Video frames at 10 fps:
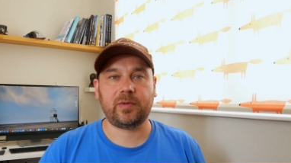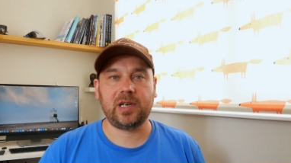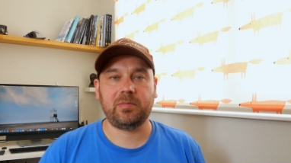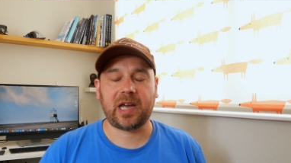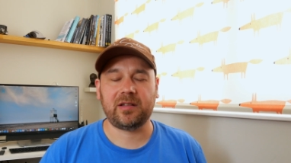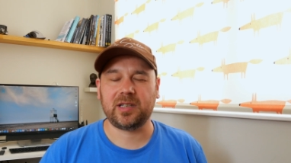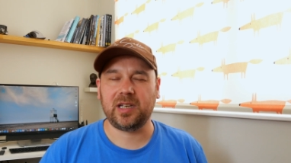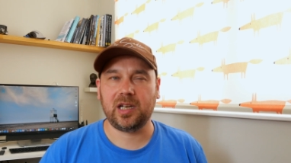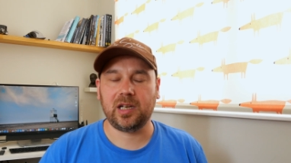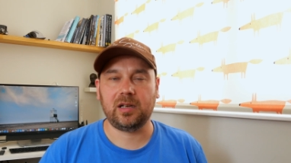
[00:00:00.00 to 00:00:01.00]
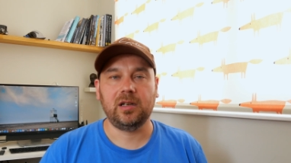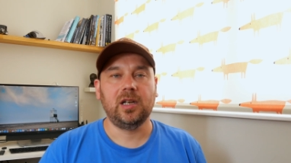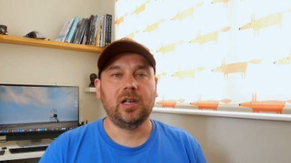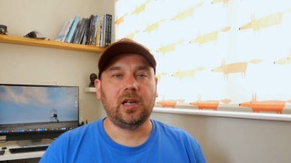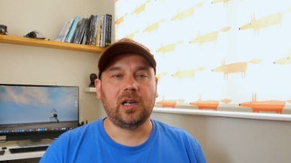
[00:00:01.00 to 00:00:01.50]
£20 a year
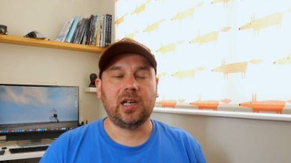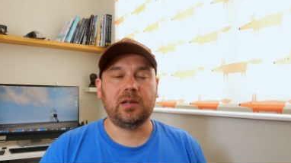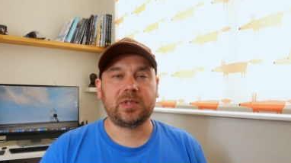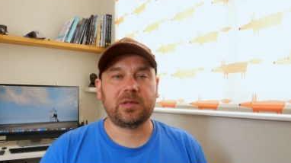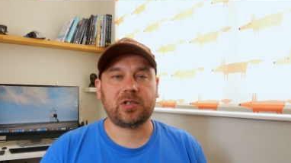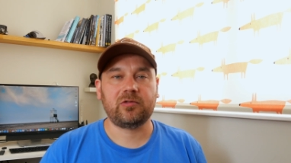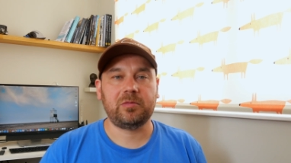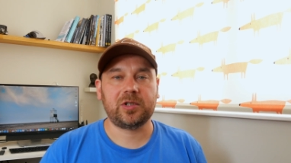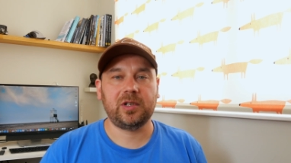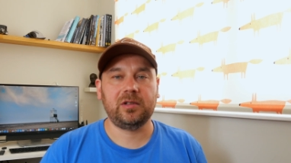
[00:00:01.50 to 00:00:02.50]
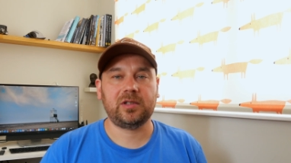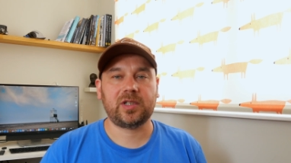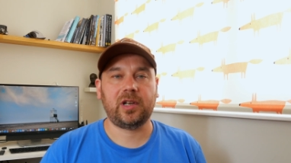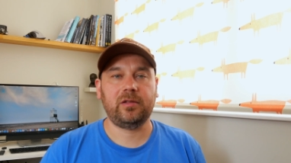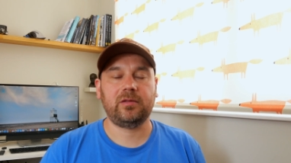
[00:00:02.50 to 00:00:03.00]
subscription,
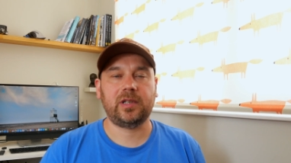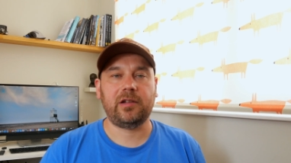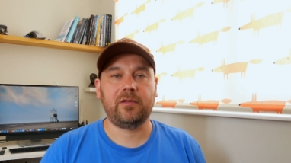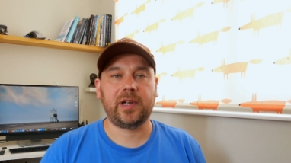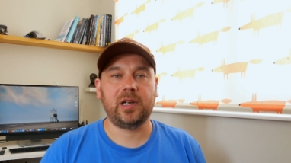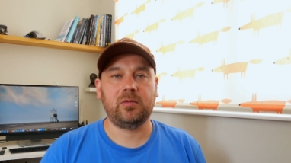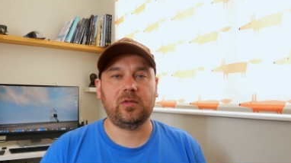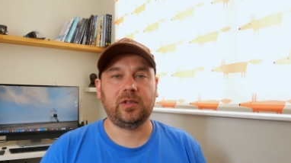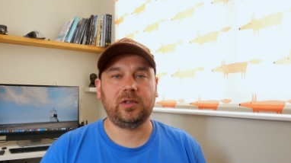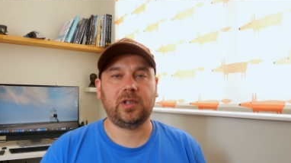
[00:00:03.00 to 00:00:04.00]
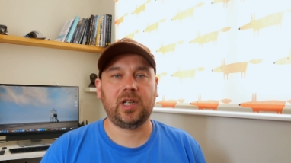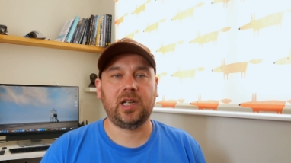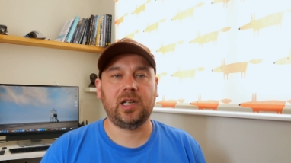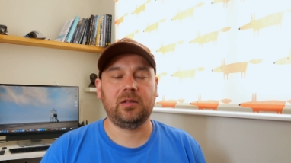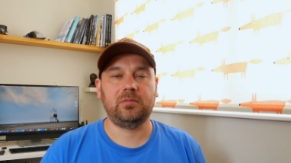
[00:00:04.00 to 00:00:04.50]
so they're available on
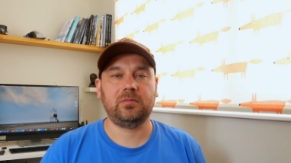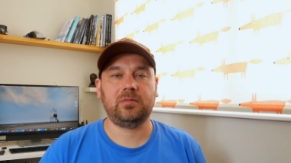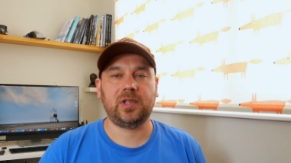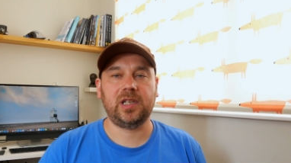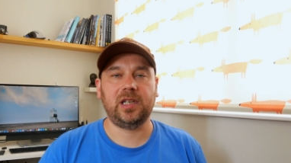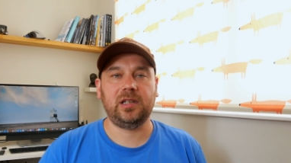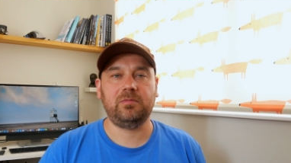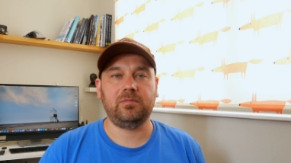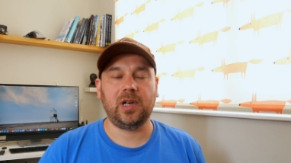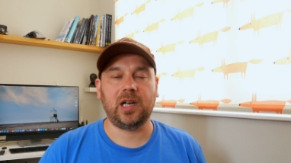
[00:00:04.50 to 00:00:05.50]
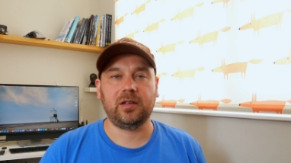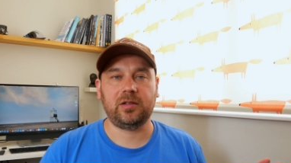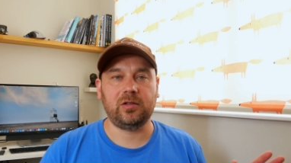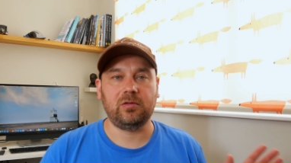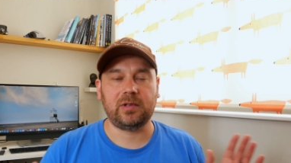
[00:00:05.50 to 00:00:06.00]

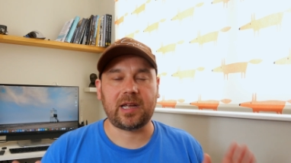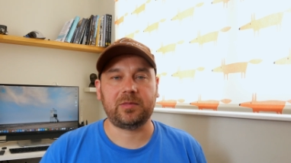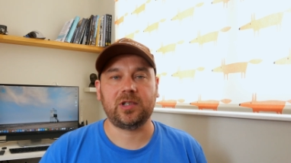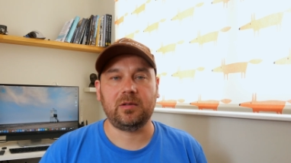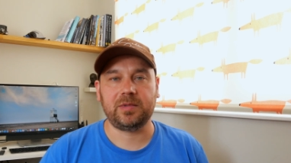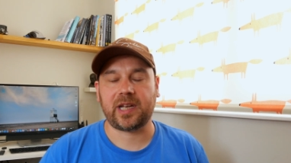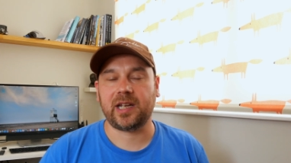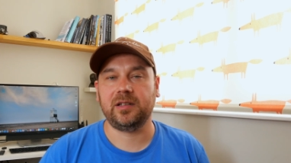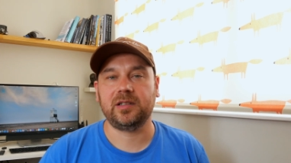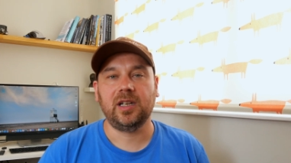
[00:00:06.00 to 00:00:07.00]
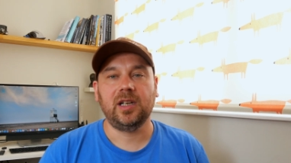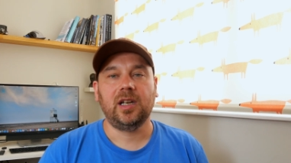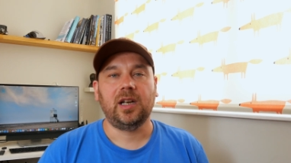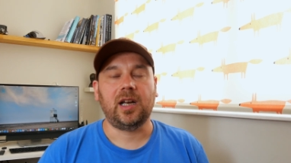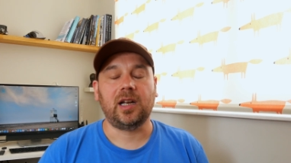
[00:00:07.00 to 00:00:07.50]
your laptops and
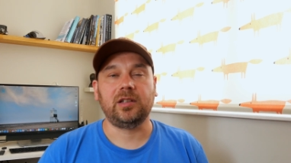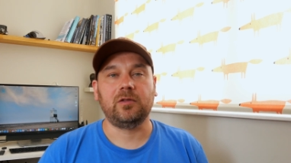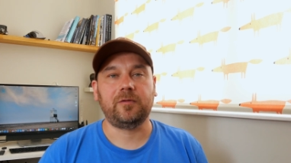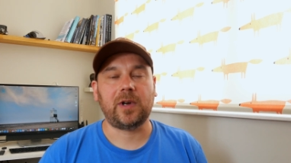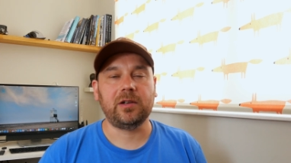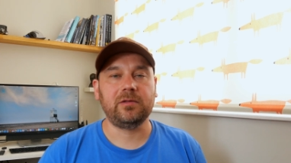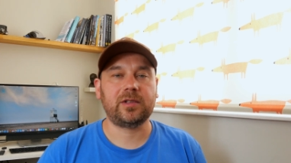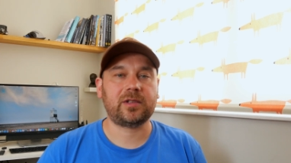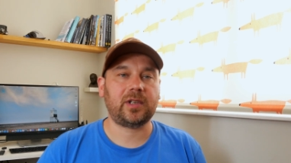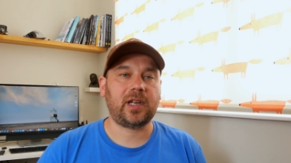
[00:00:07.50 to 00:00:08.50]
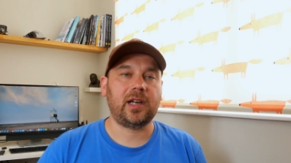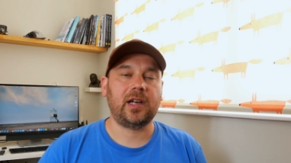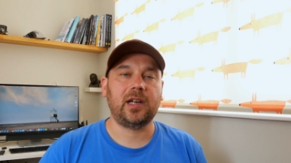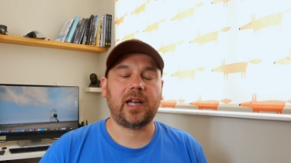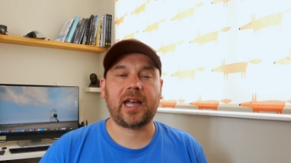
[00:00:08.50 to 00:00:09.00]
your phones.
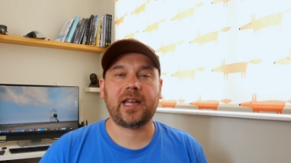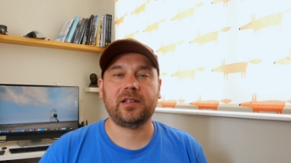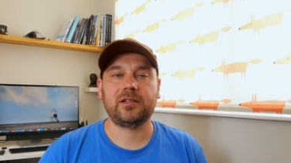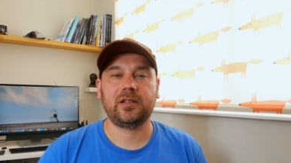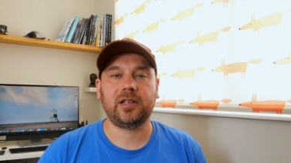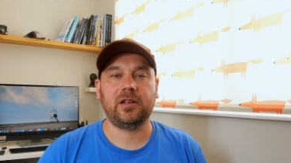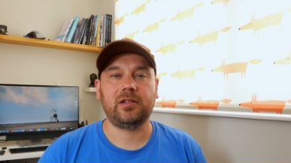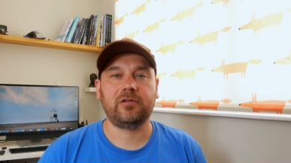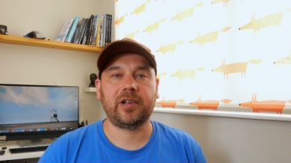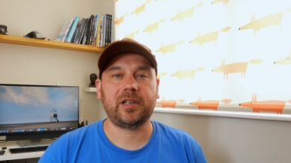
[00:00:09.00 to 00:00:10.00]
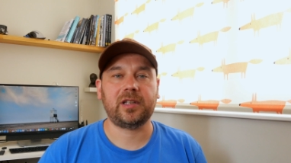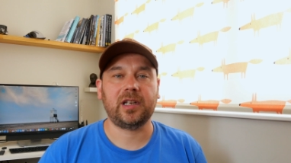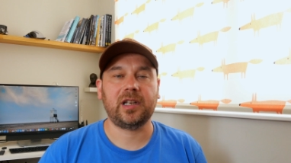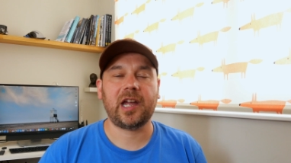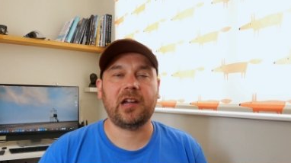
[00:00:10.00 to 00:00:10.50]
And you know, the great
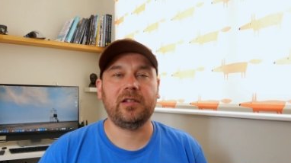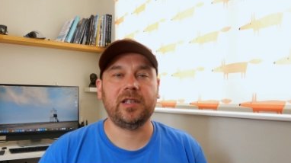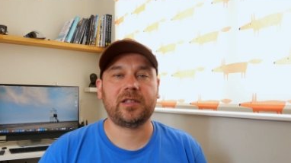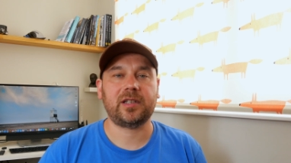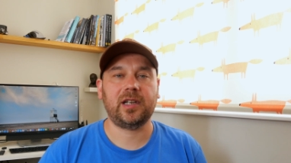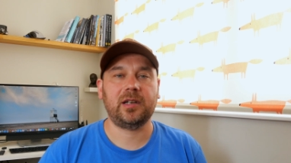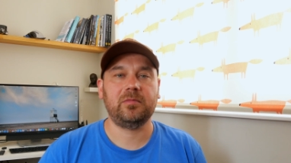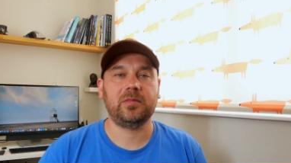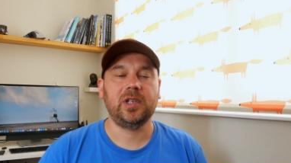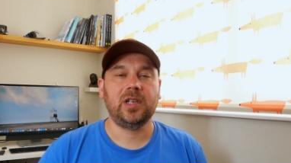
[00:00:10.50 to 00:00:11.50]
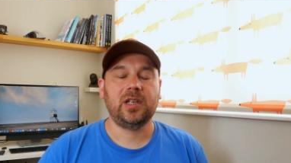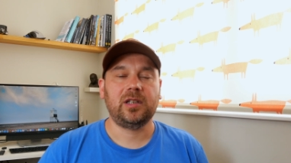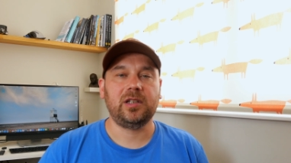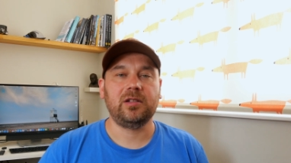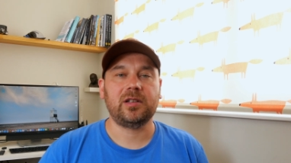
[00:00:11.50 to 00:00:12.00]
thing there is that
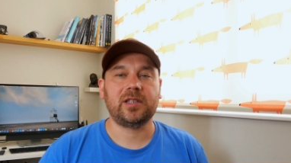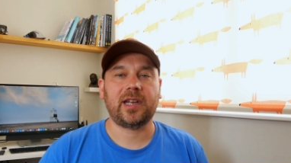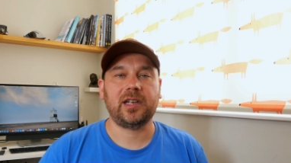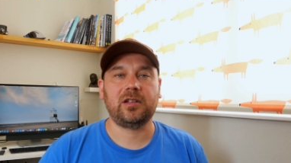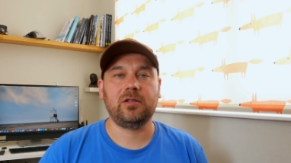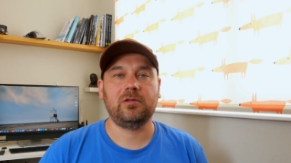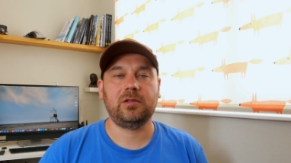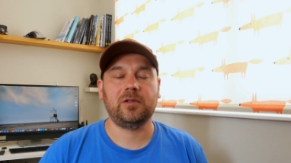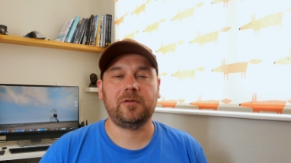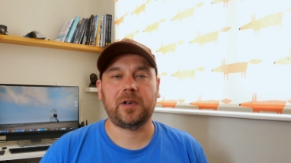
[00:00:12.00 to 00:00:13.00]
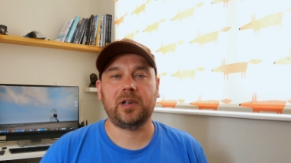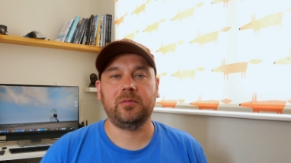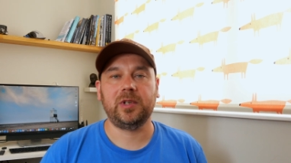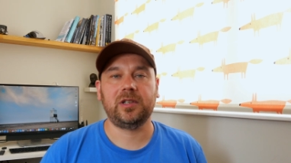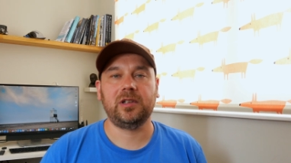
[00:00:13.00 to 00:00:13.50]
you can take your phone
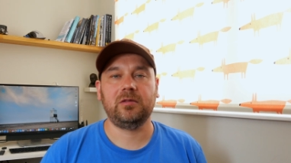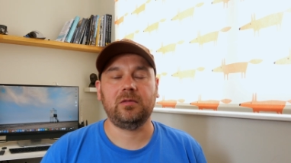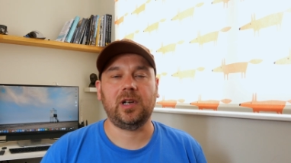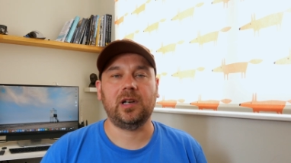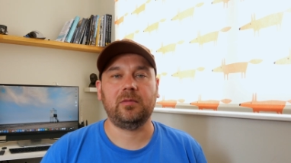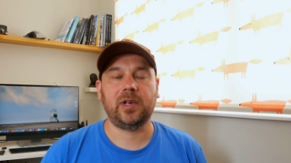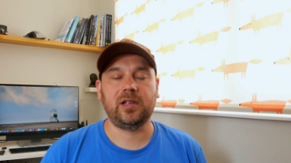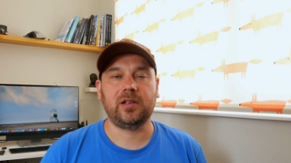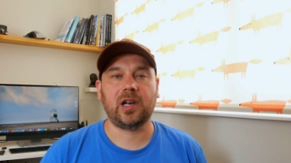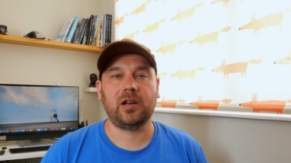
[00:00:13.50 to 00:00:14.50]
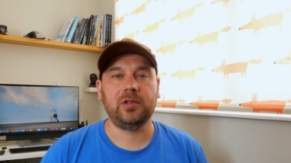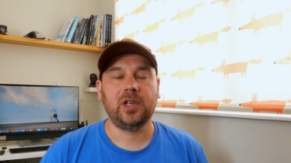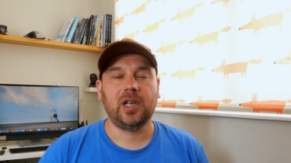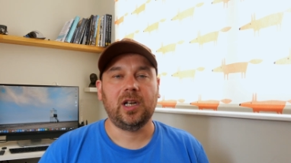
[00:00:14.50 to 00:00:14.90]
with you where you go.